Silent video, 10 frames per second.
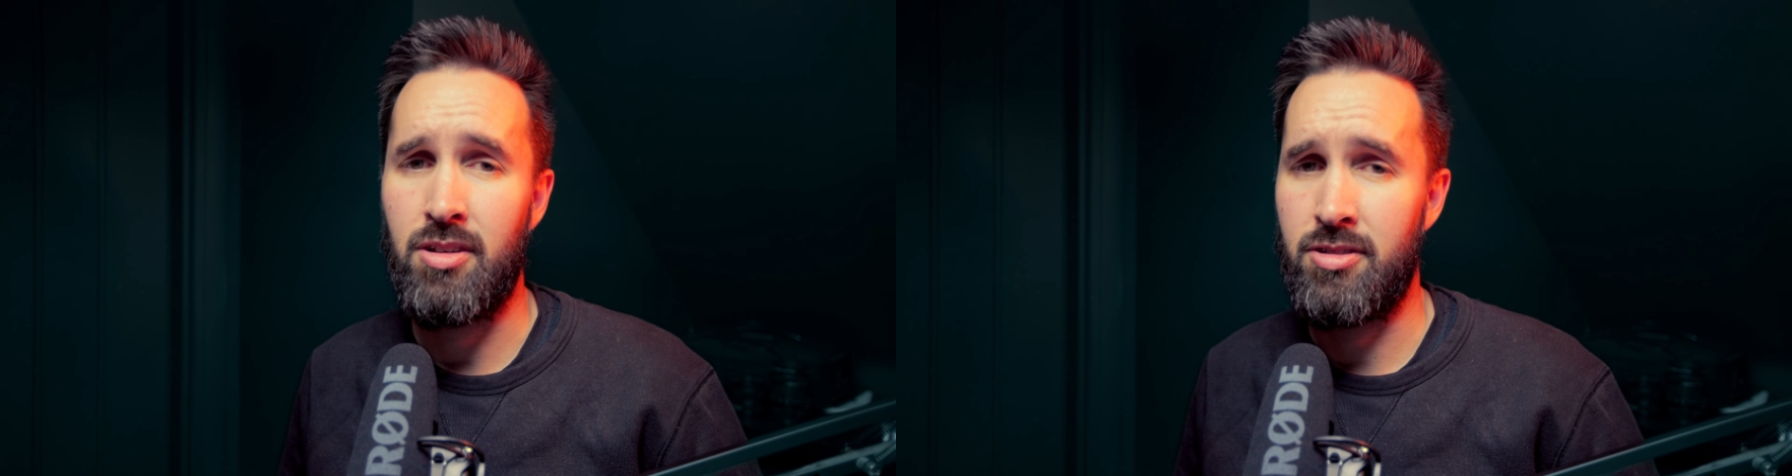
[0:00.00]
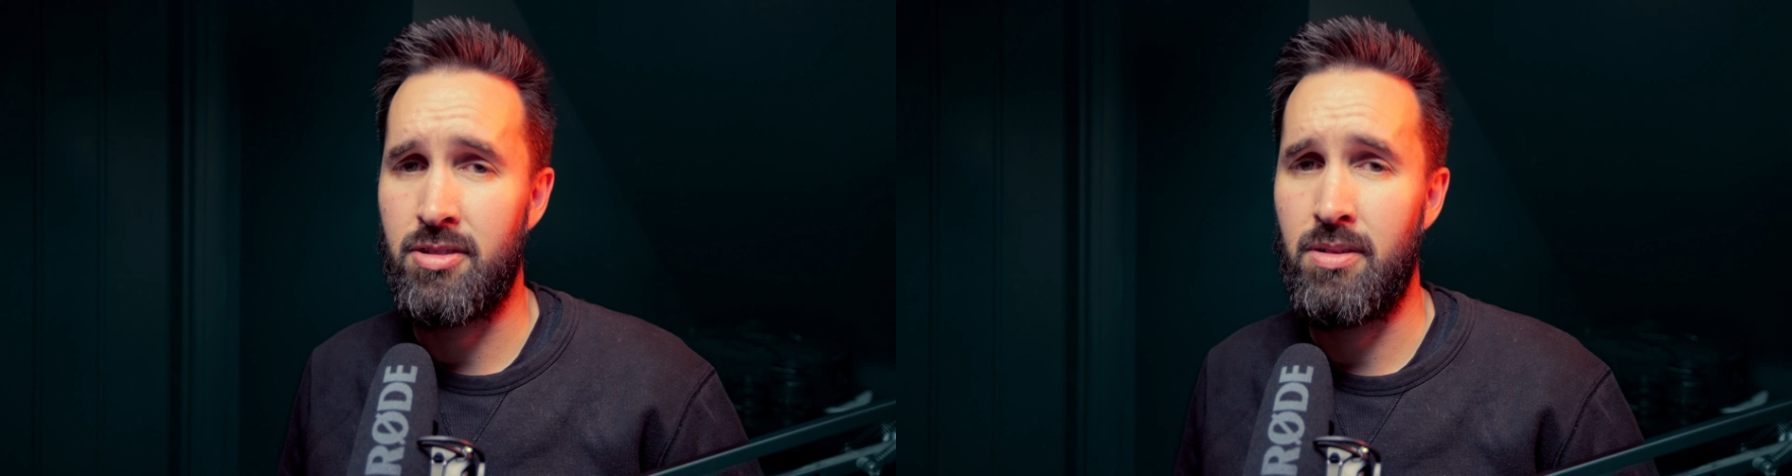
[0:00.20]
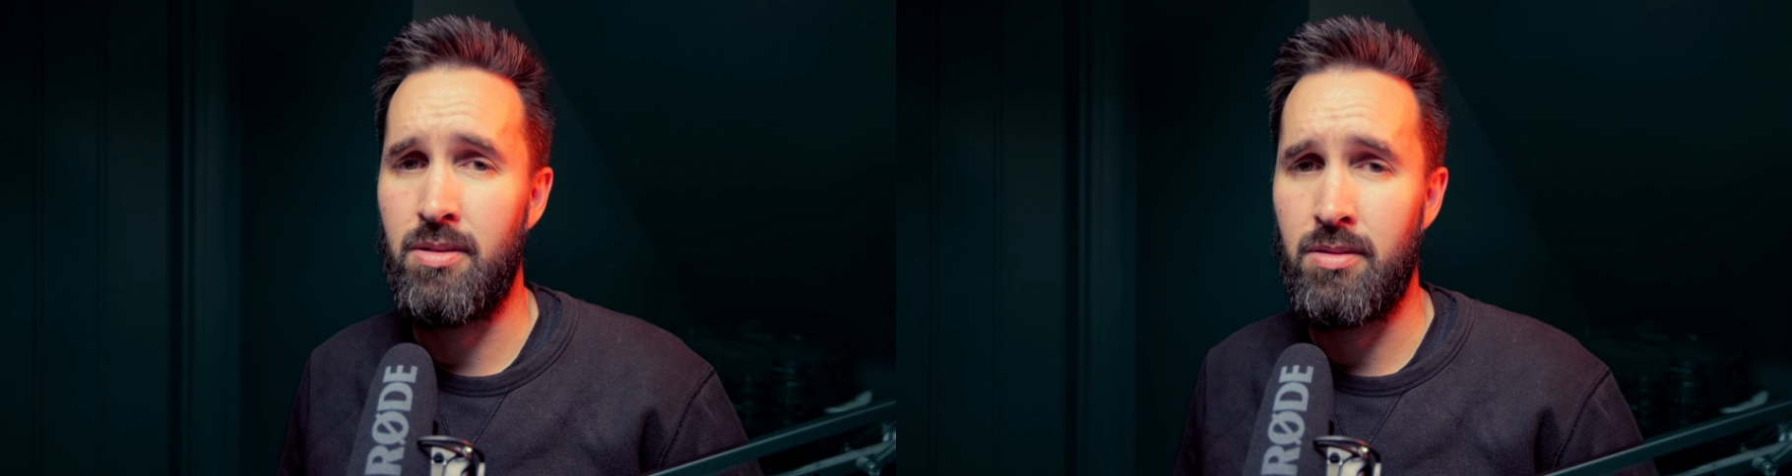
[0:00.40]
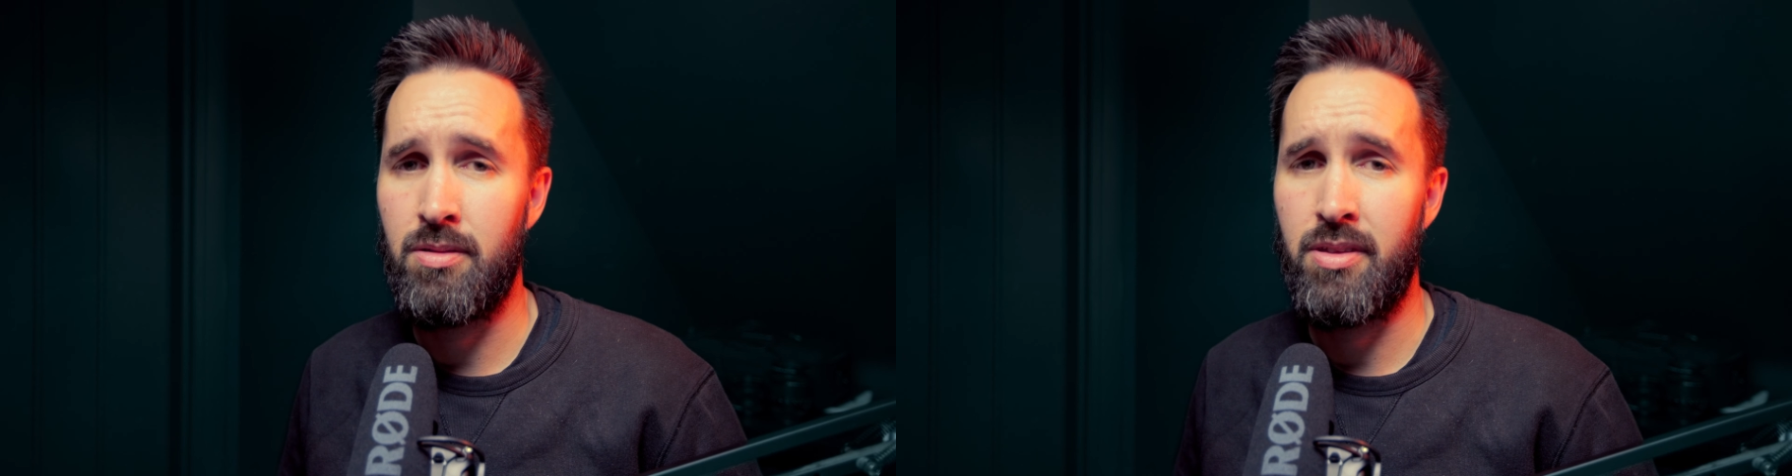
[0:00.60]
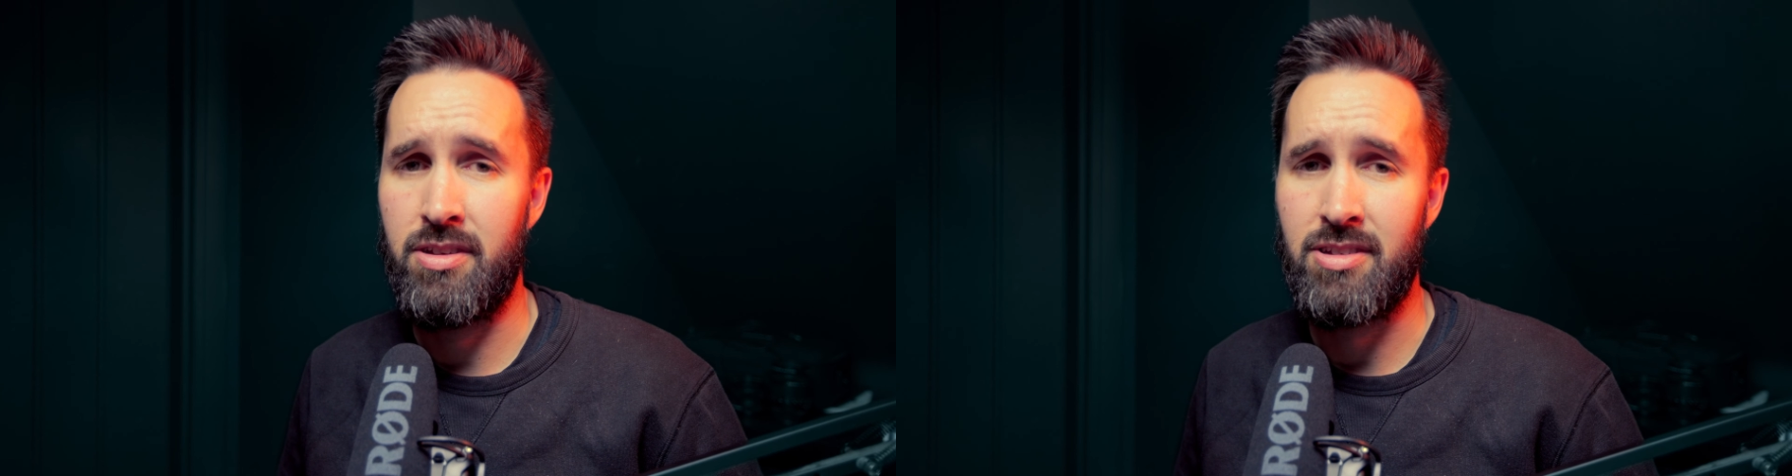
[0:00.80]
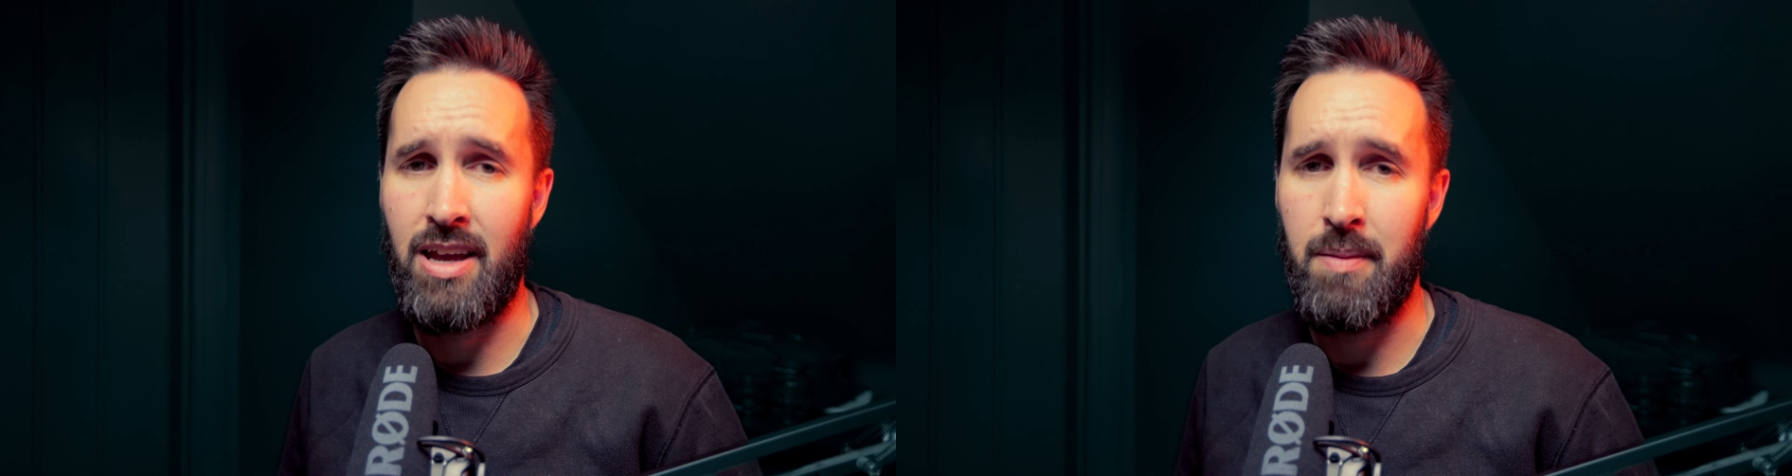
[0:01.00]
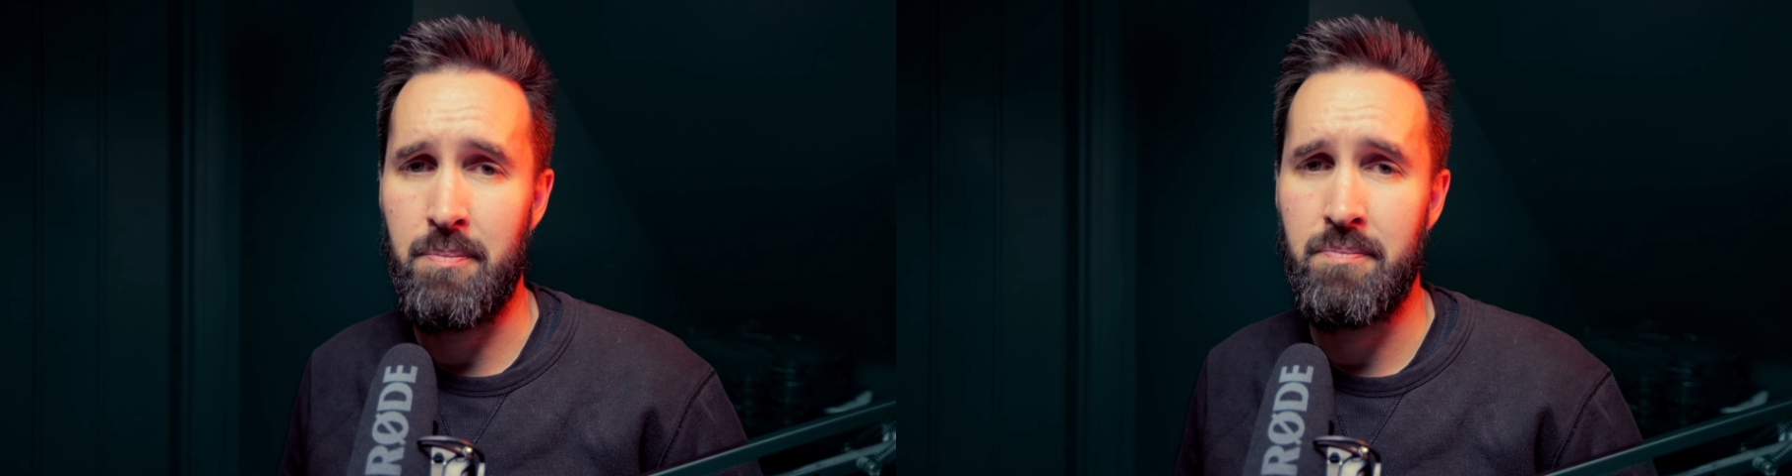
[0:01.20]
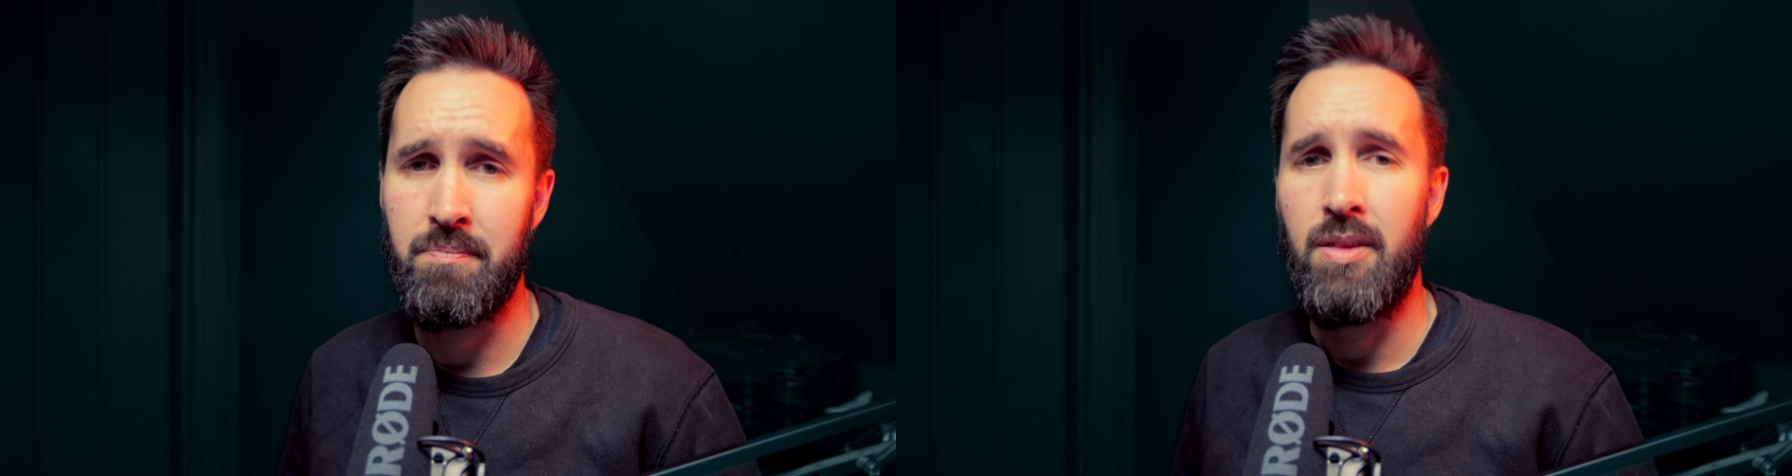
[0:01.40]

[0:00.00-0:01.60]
are still the same.